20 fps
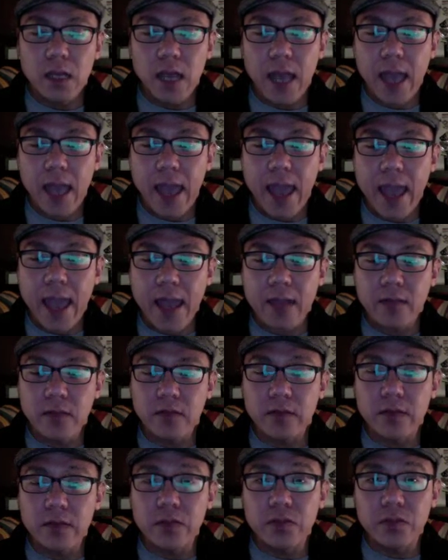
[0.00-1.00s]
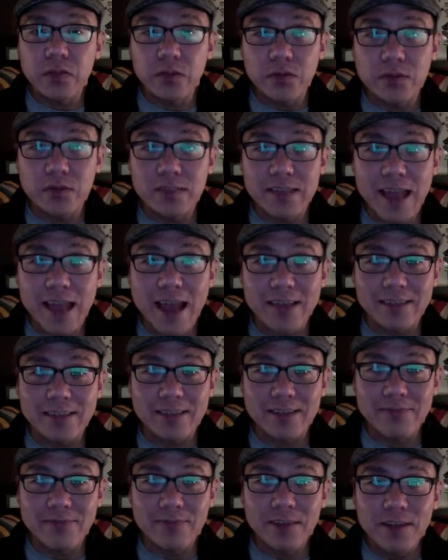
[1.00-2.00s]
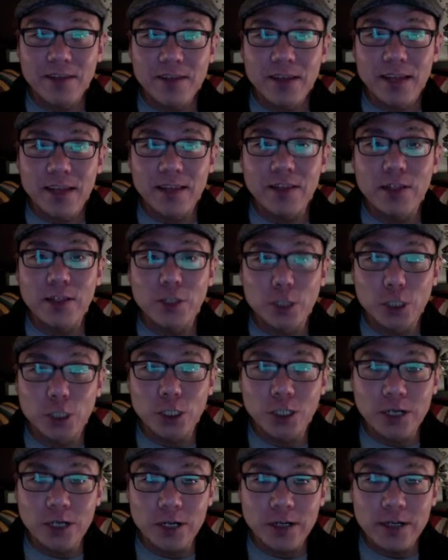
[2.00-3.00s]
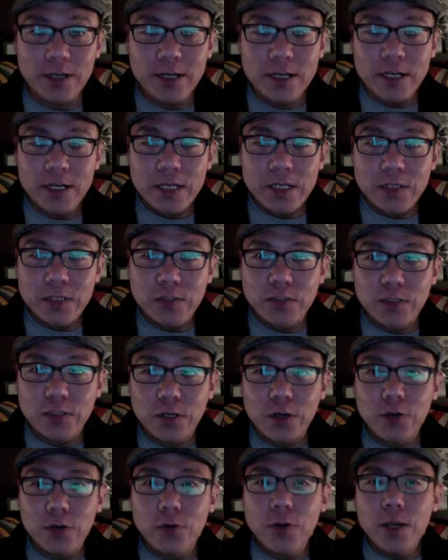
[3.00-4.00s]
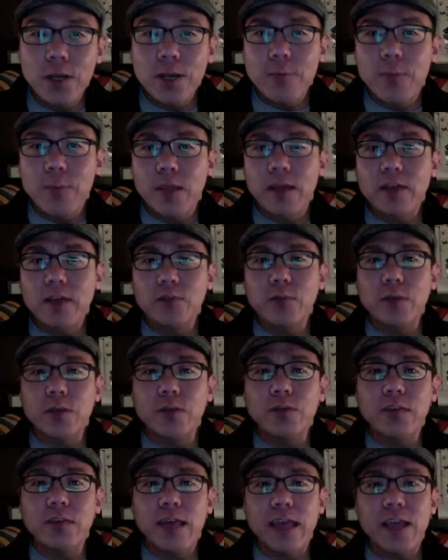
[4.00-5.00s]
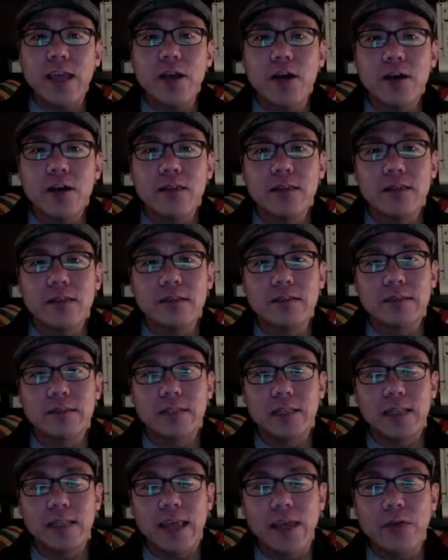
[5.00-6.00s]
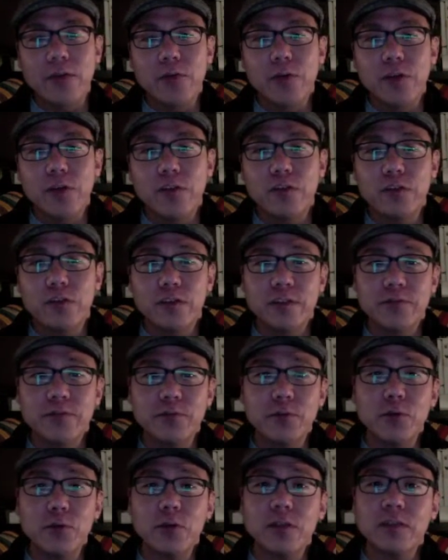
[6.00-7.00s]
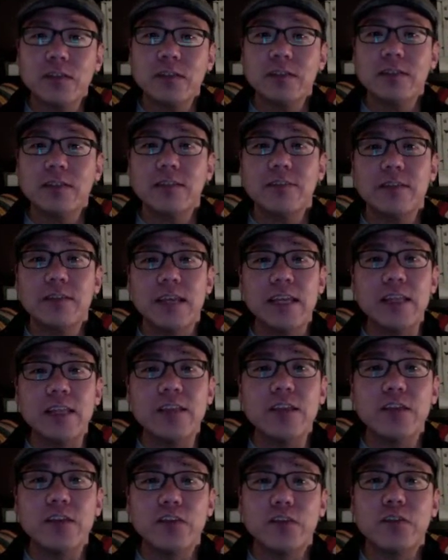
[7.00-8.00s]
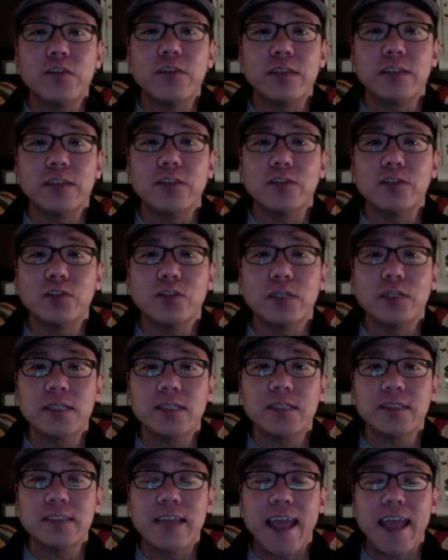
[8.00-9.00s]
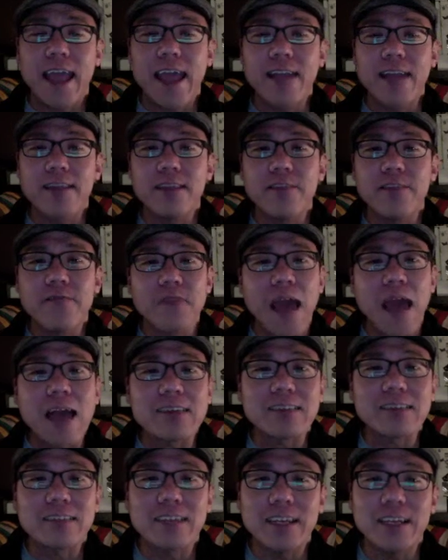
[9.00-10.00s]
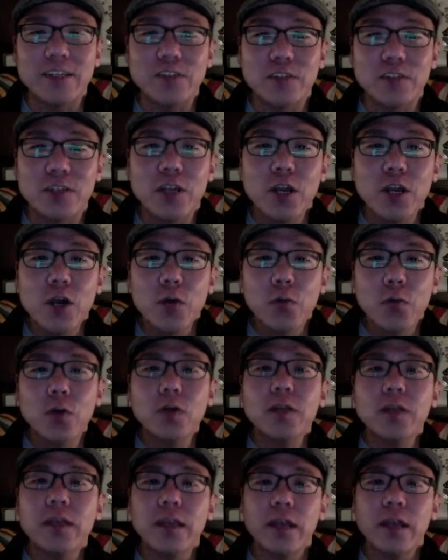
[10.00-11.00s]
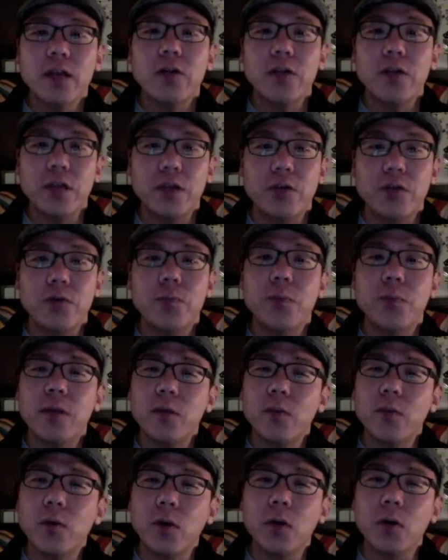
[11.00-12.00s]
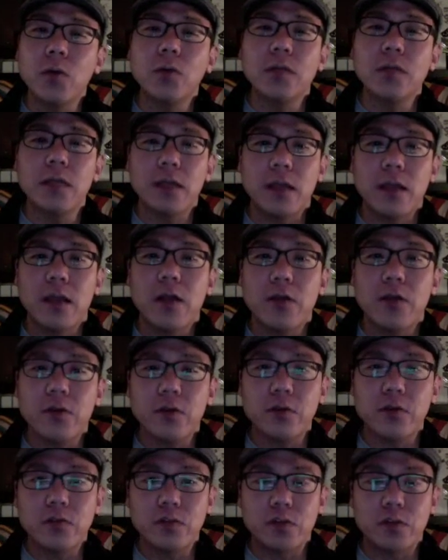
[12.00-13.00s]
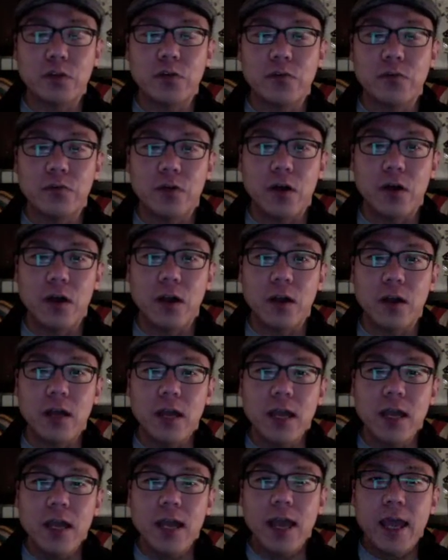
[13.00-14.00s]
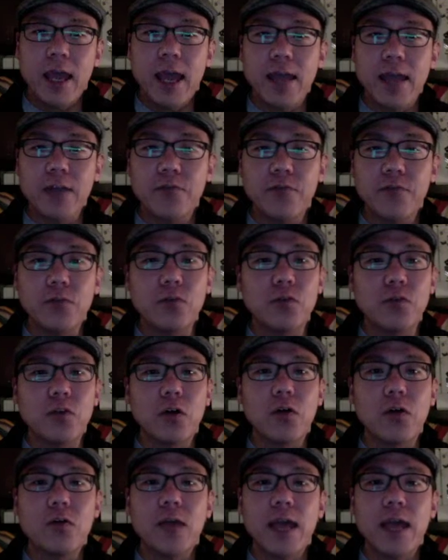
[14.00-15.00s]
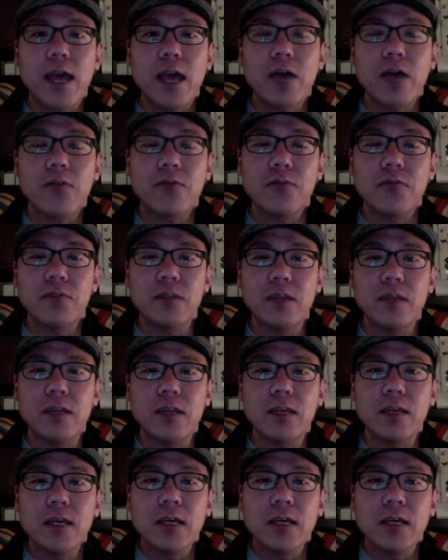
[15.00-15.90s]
and enthusiasm in the learner. So, because when you take on this language, of course, the initial interest and the fascination will carry you, but it will only carry you so far. And if you don't have the